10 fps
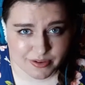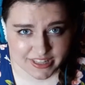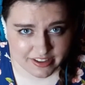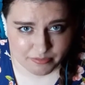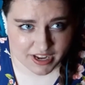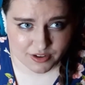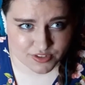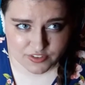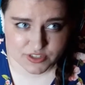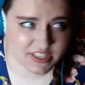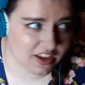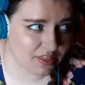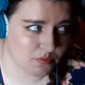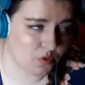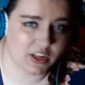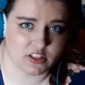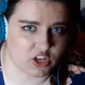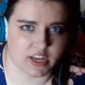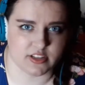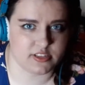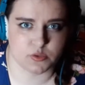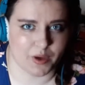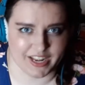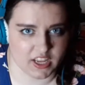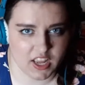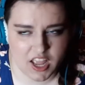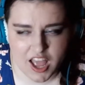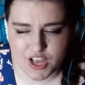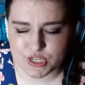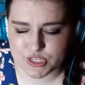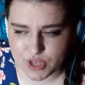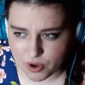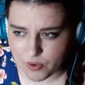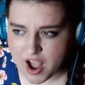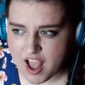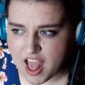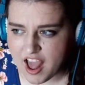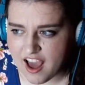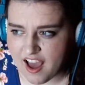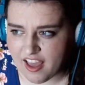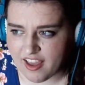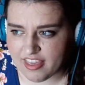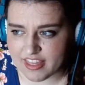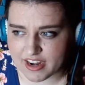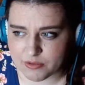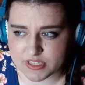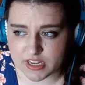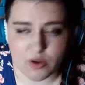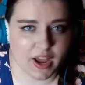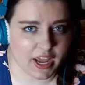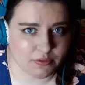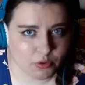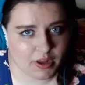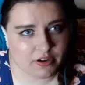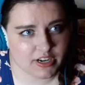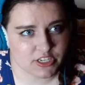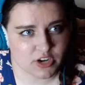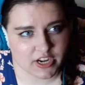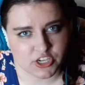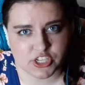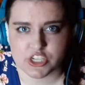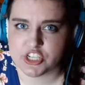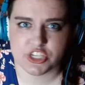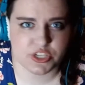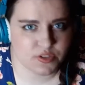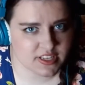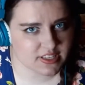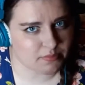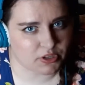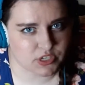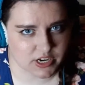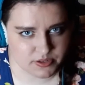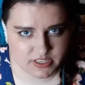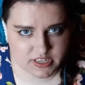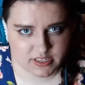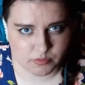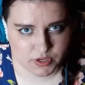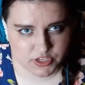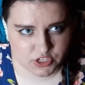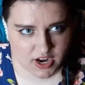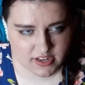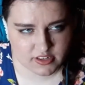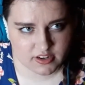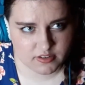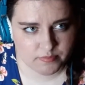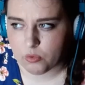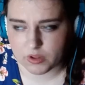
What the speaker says: I would leave my house first thing in the morning looking sweaty. So then I was like, okay, well, why don't I try to just to use this up, I'll try using it as a moisturizer.